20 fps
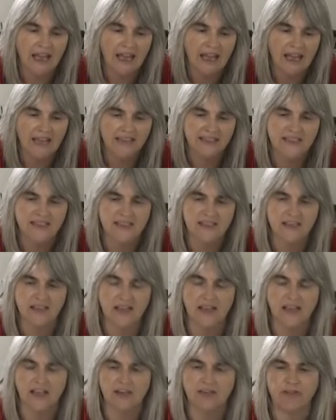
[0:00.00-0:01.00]
It's
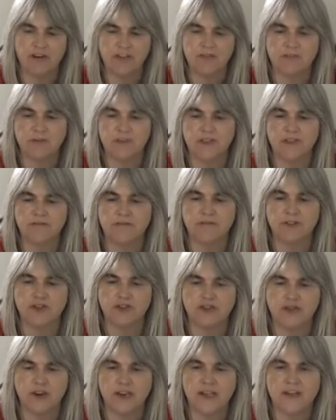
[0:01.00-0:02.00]
incredibly
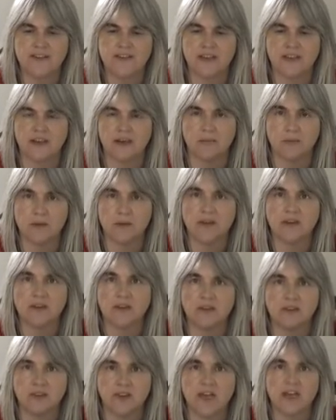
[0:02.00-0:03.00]
frustrating
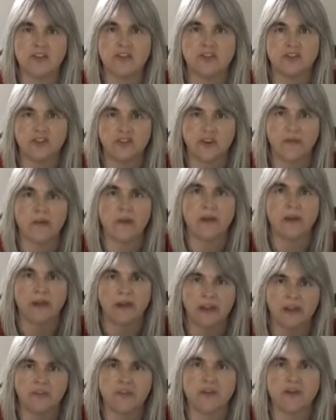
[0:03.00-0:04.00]
because as you're sewing,
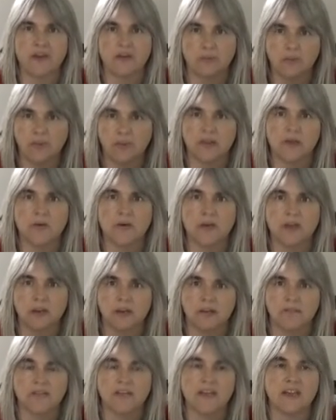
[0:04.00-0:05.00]
it's going to be doing
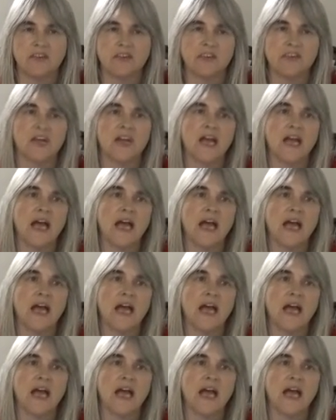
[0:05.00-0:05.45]
this.